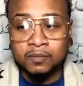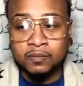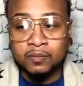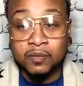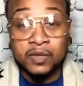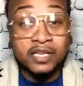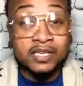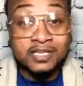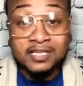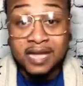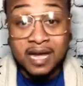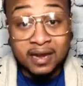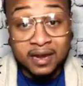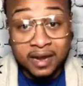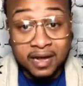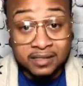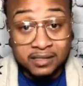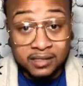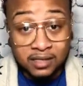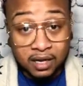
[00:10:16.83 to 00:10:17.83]
we decided
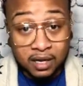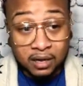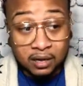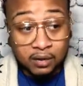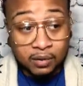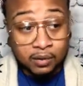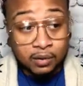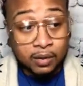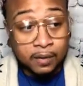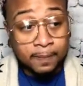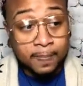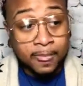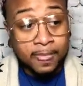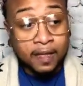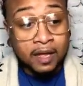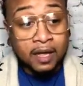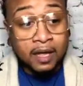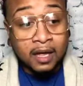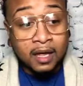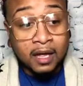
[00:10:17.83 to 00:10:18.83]
not to go.
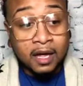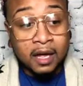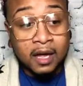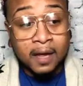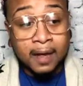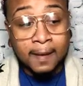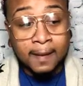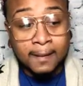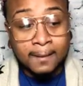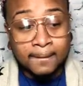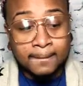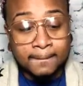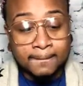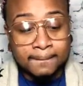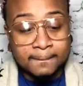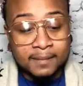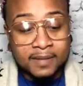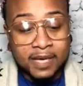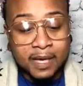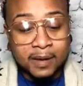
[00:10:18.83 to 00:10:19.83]
Um,
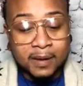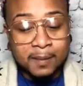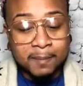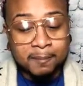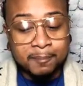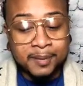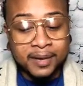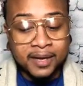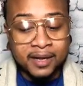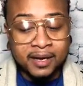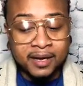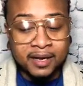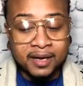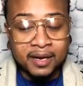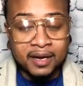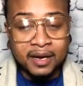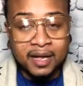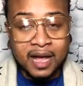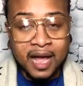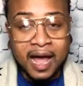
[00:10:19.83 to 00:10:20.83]
but
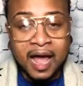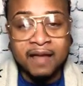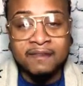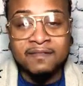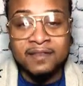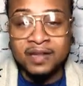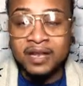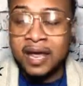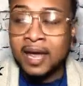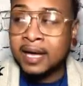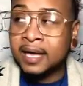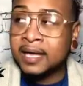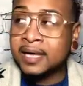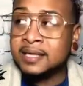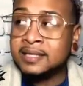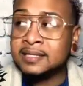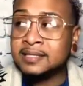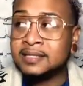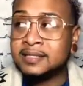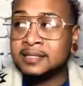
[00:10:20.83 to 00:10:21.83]
I feel like
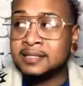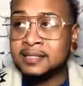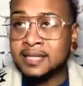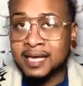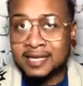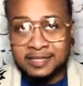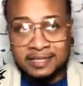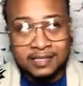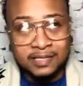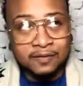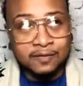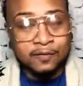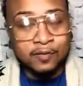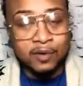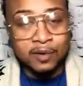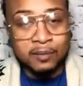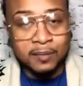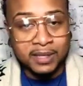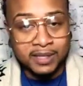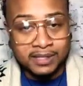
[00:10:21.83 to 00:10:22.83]
it's destined
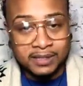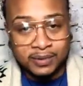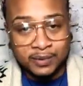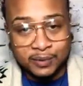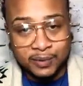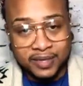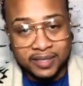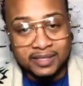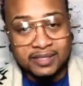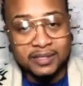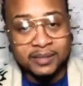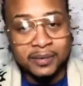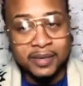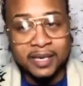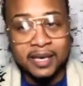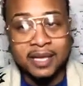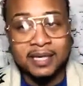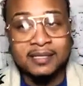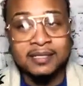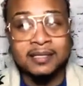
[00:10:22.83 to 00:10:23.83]
for me to get to
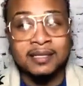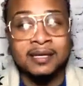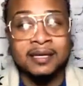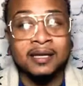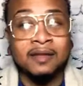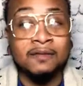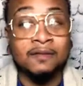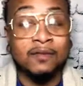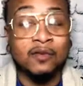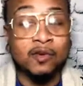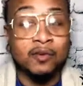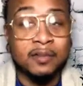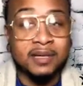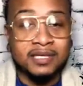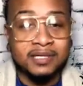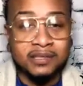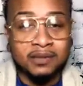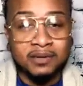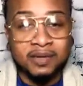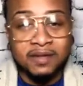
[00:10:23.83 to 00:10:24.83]
Atlanta and for me
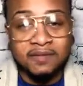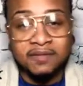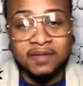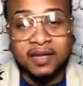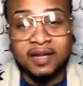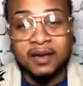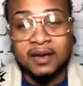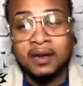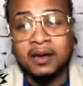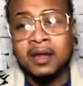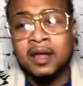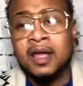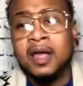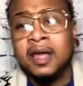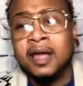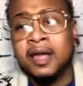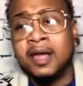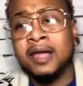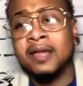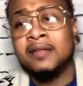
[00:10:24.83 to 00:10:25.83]
to live there.
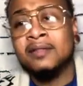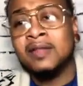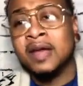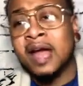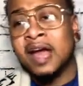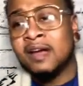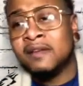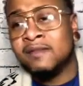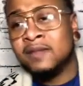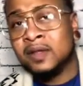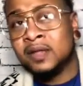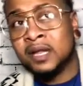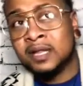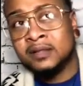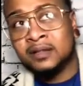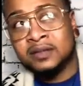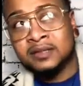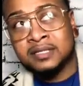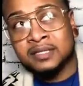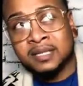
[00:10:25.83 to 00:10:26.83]
And I feel like
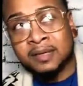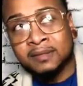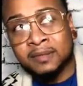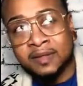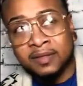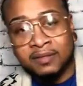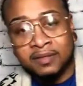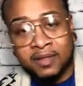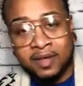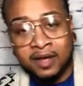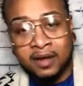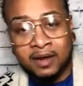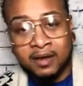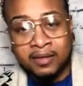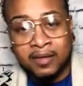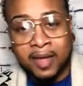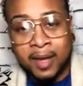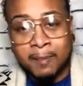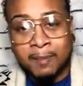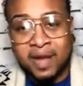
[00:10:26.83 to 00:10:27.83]
there's something there
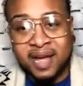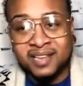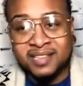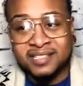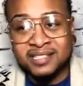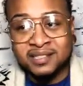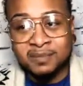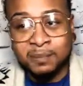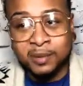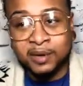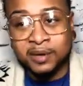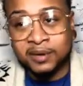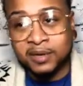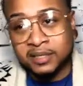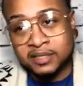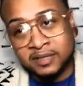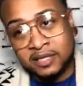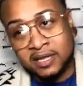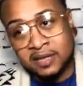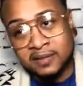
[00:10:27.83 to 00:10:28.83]
that my spirit
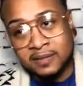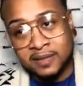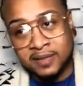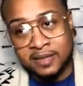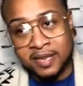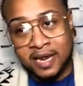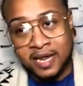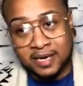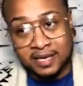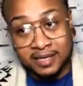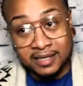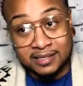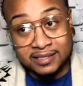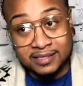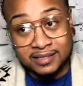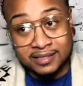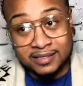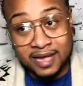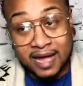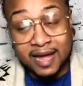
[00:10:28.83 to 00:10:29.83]
is telling me that
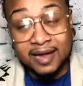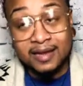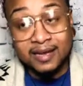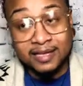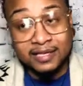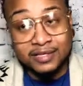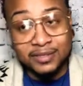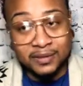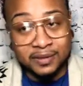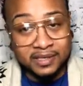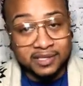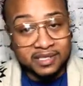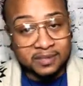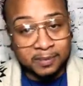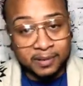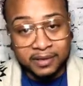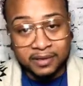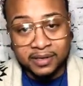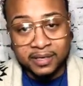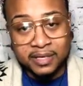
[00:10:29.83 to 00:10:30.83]
I need to
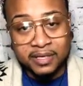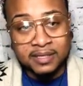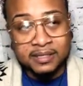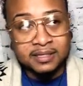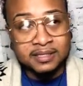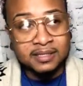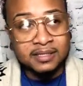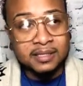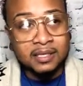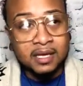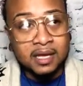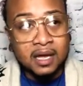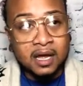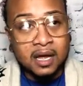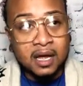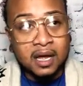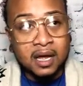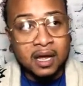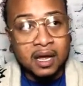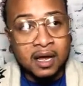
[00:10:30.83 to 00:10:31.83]
experience.
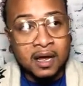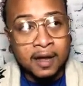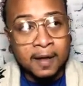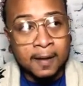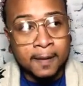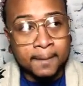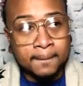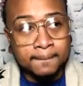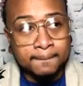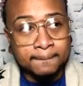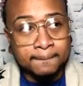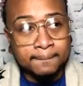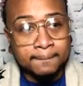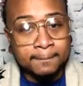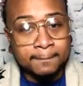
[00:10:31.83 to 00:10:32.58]
Um,